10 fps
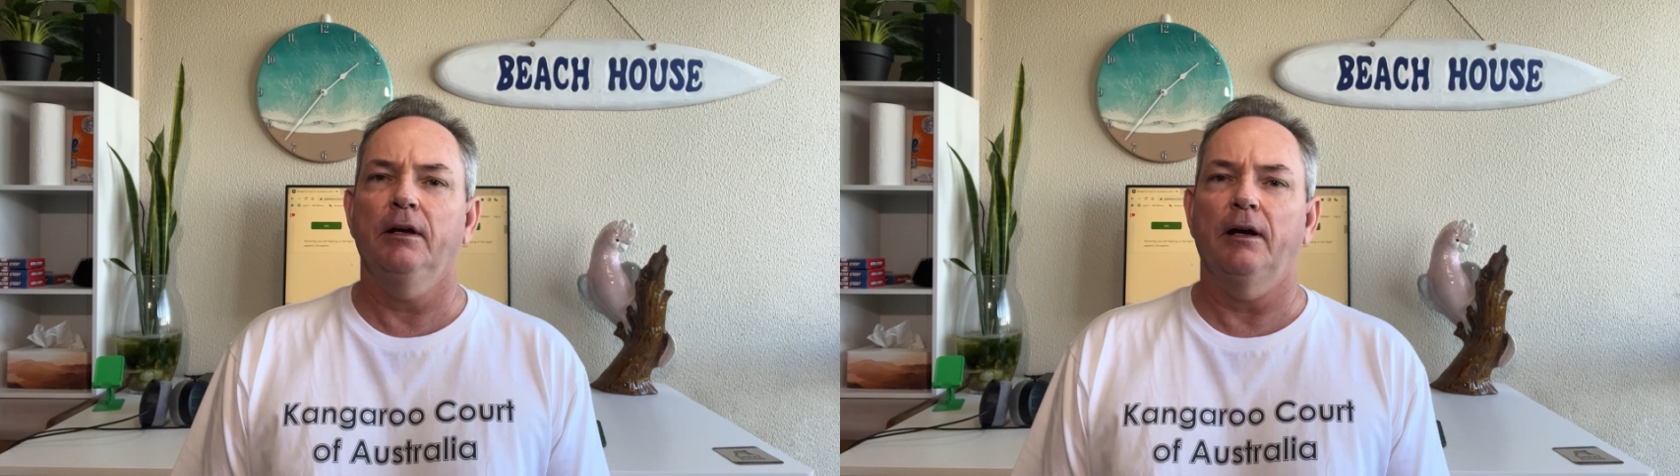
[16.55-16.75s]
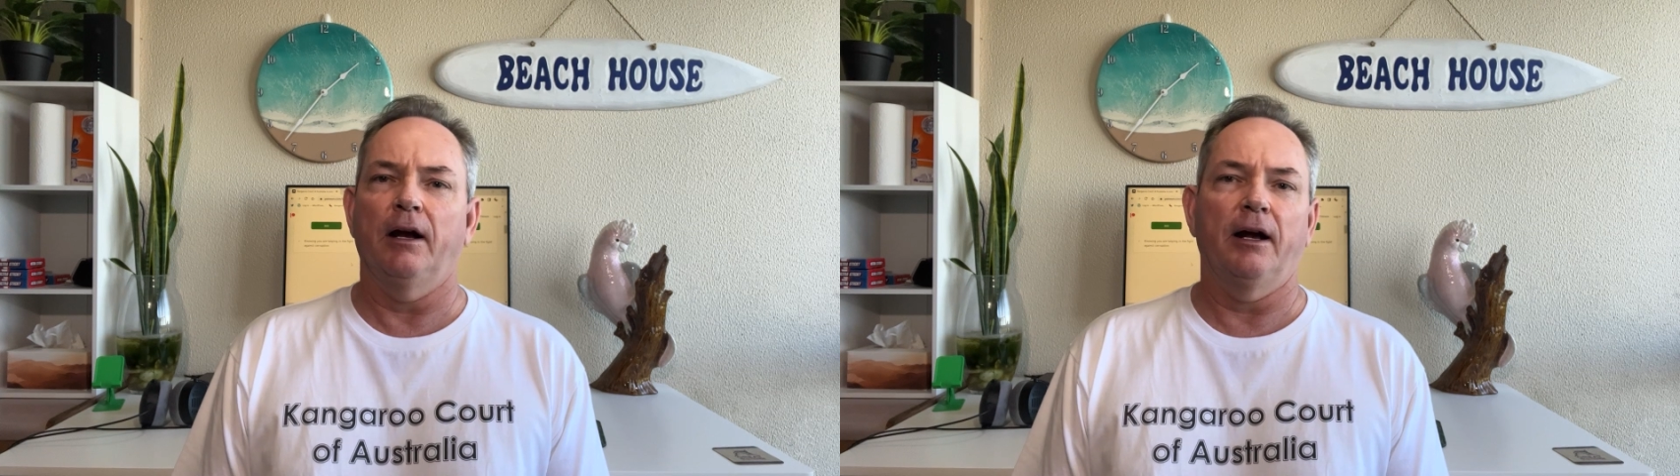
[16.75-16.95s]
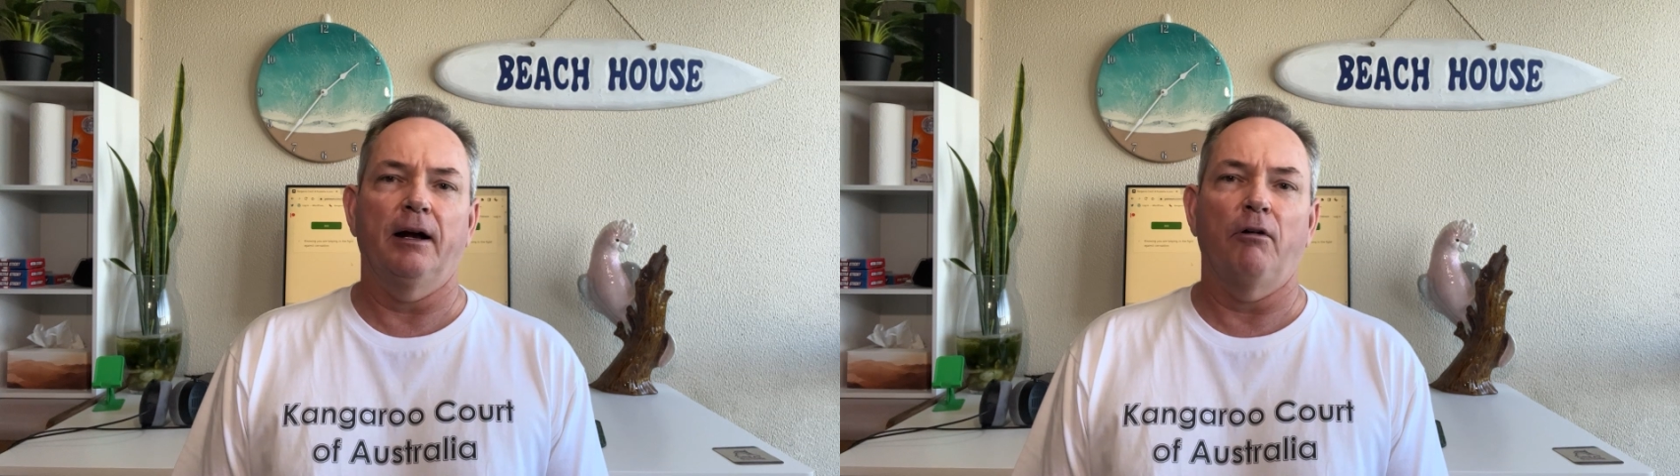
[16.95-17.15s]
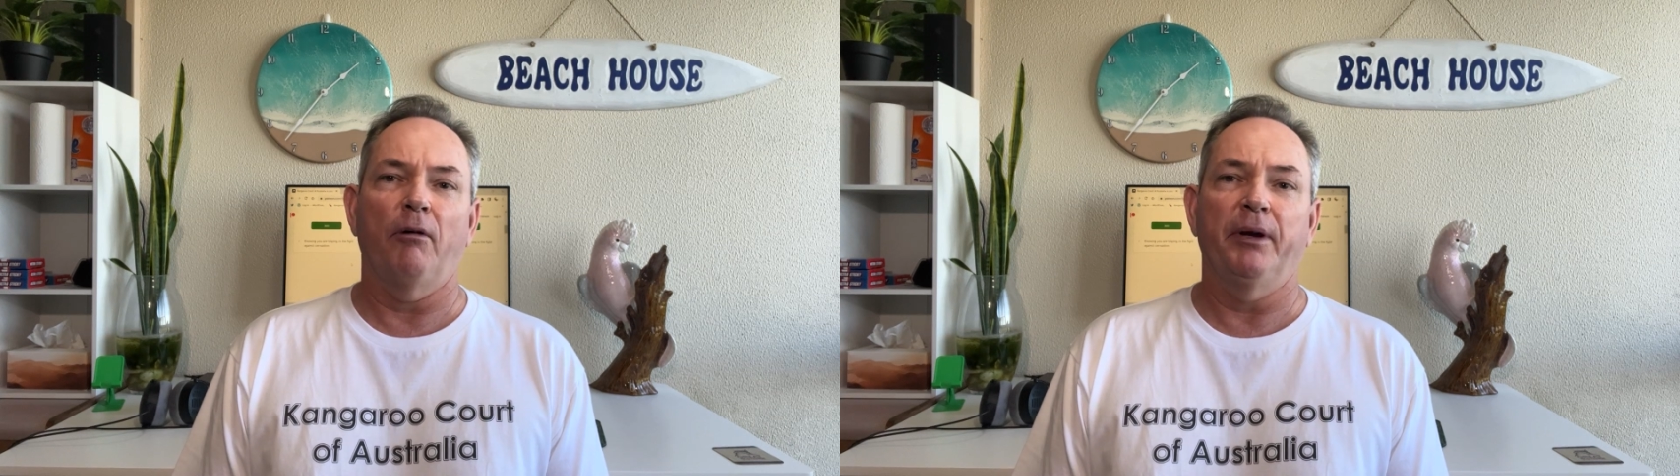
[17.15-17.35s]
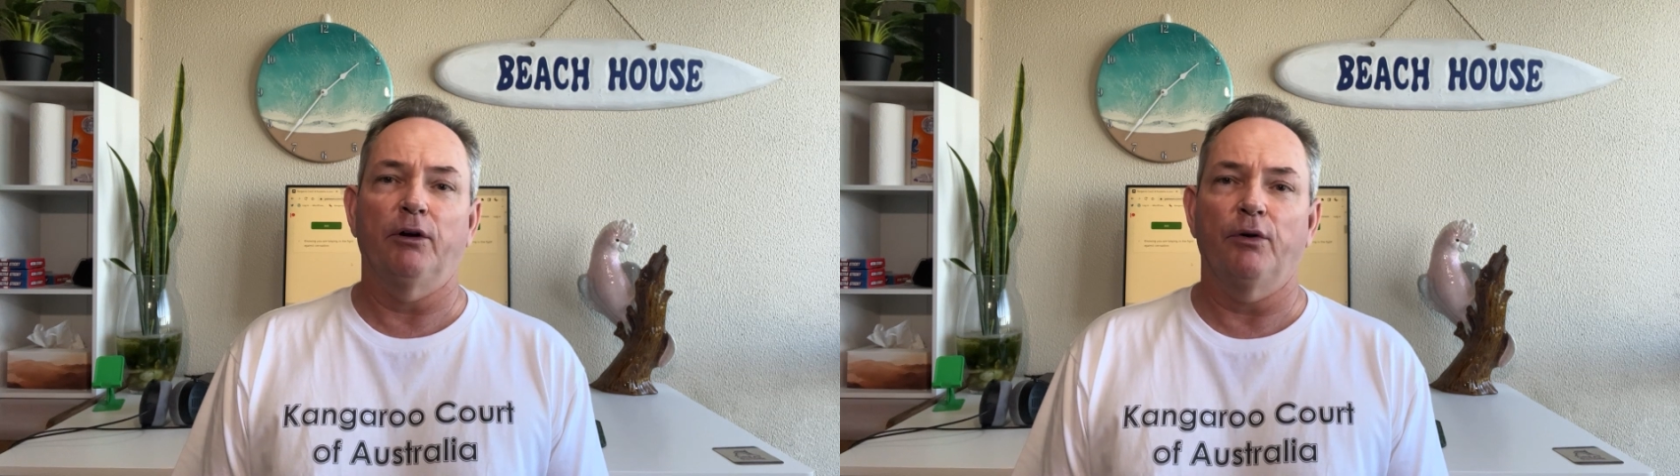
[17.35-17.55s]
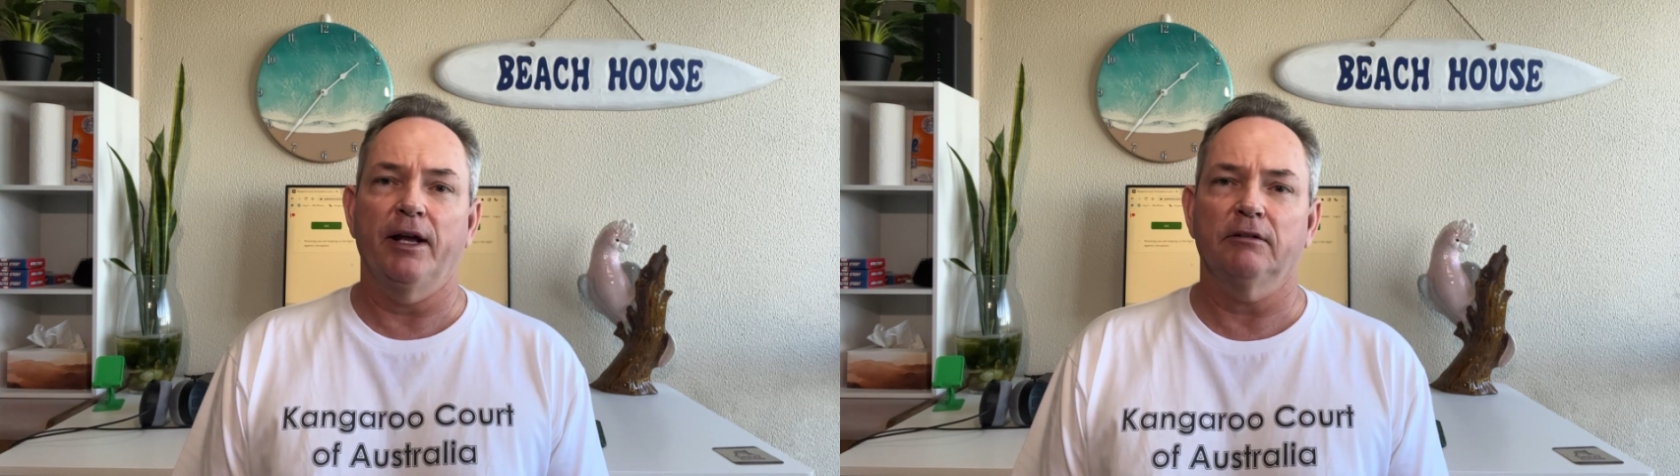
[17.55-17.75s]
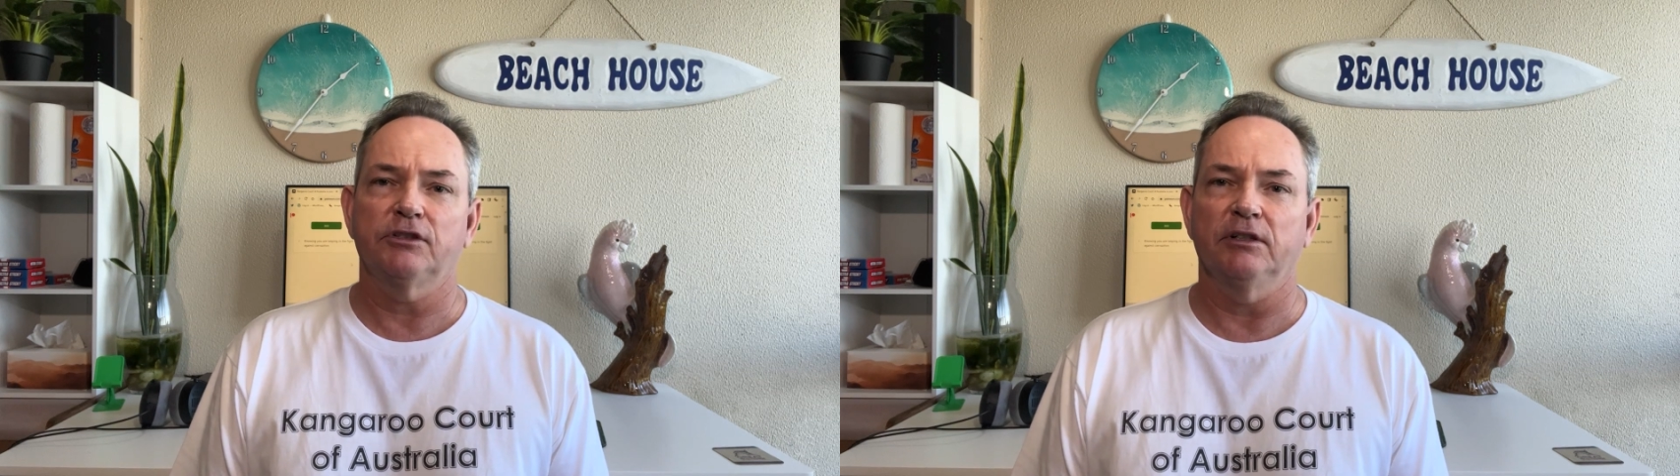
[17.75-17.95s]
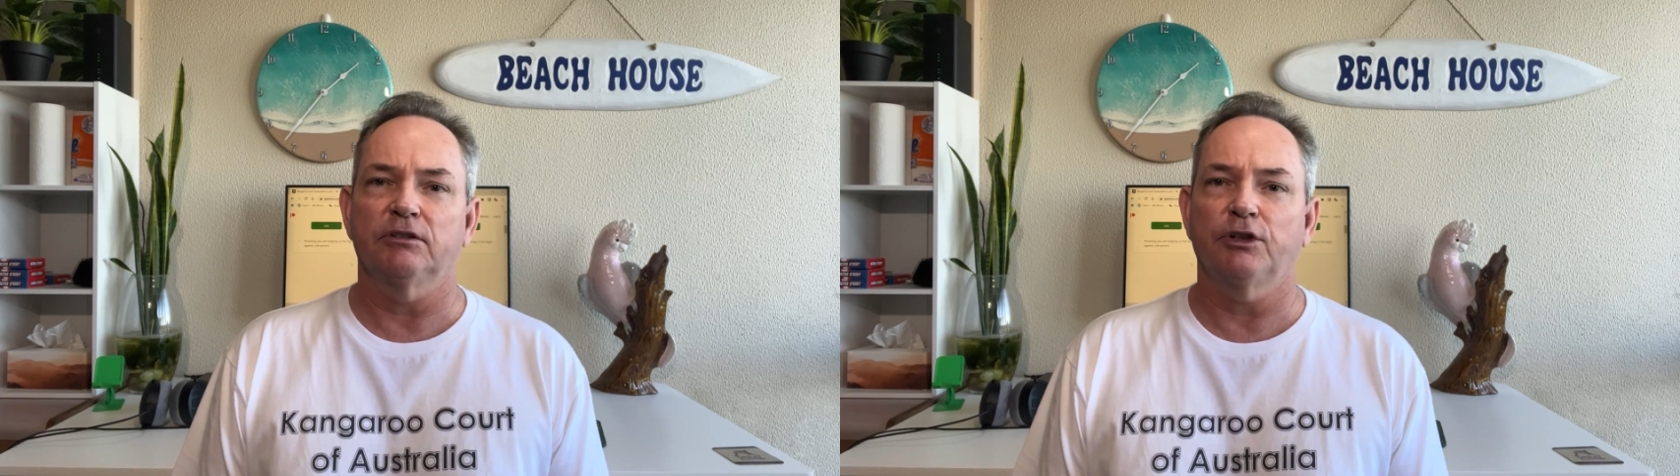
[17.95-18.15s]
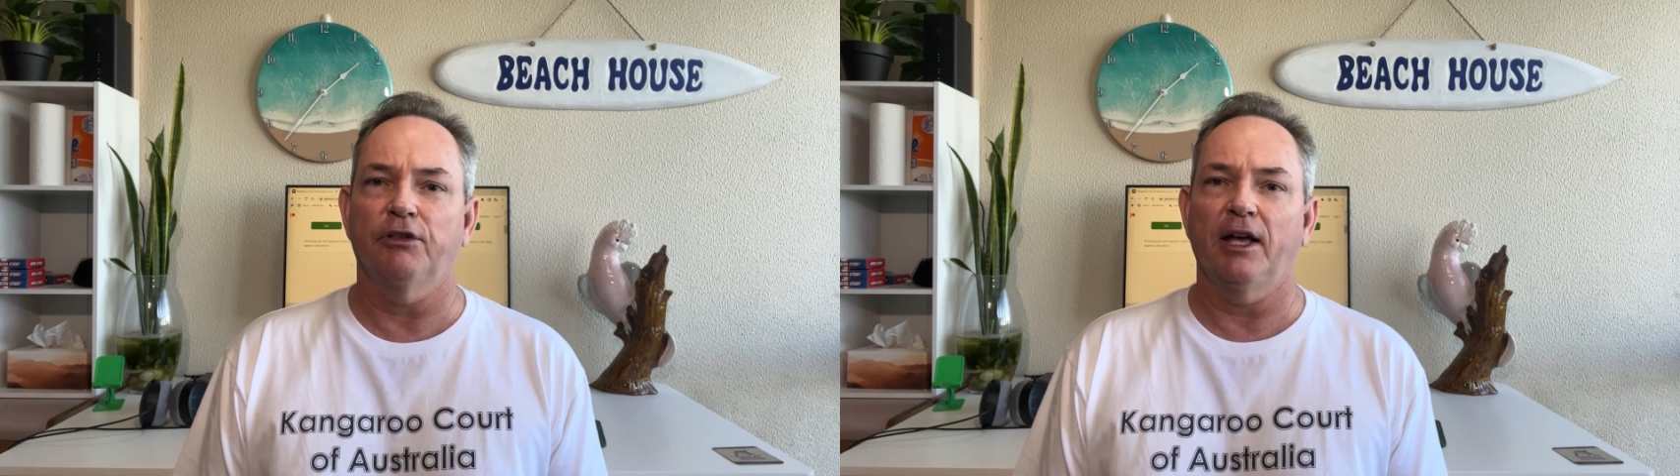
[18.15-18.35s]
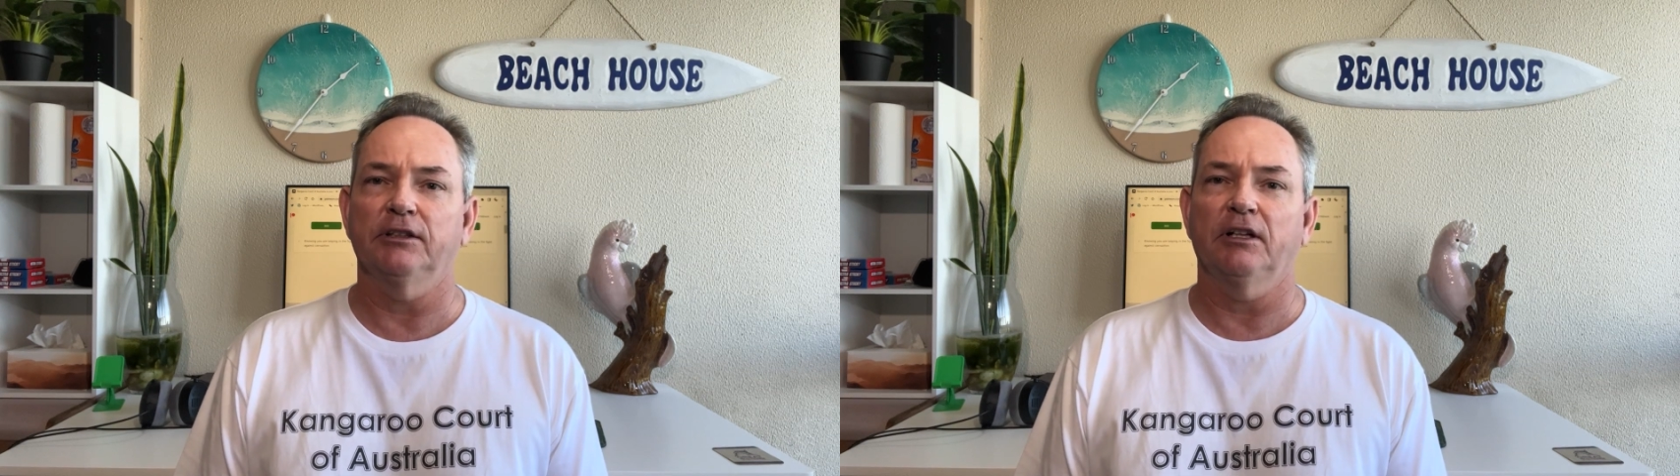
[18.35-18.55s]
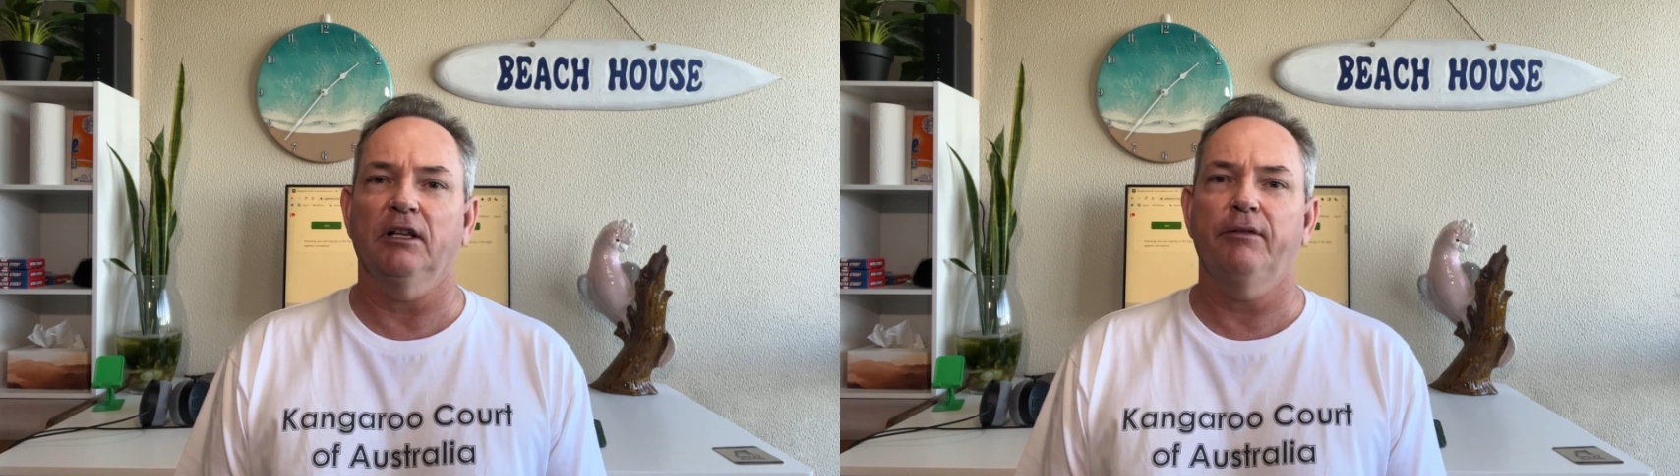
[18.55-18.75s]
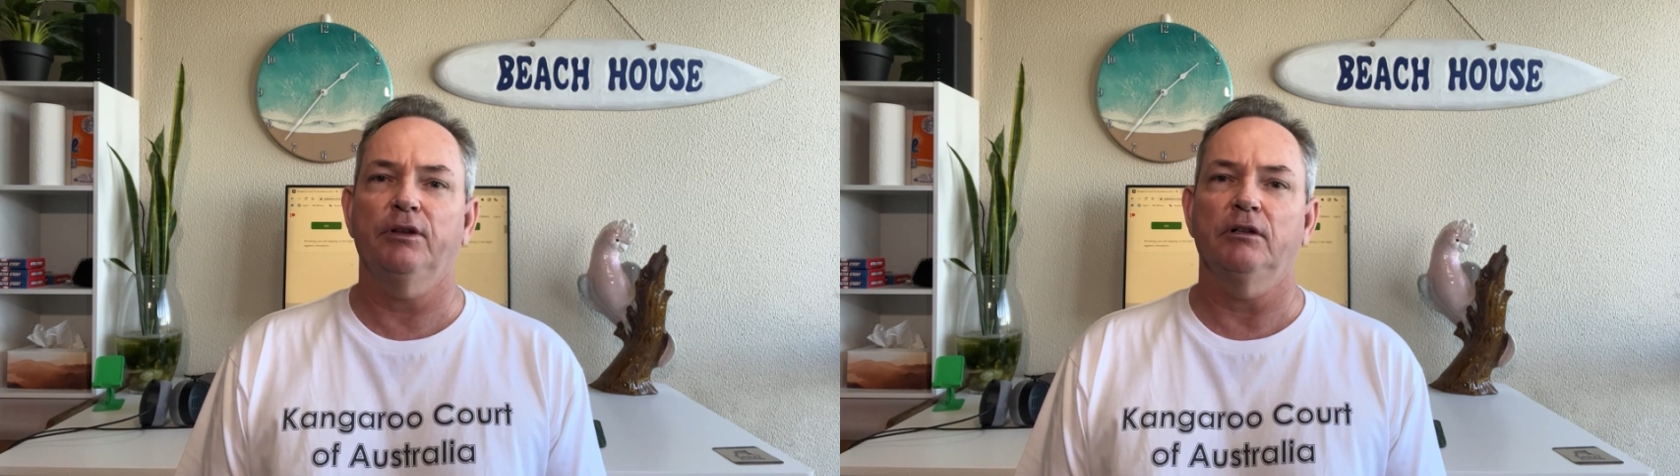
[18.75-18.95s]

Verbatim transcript: Uh, I've been around since 2011.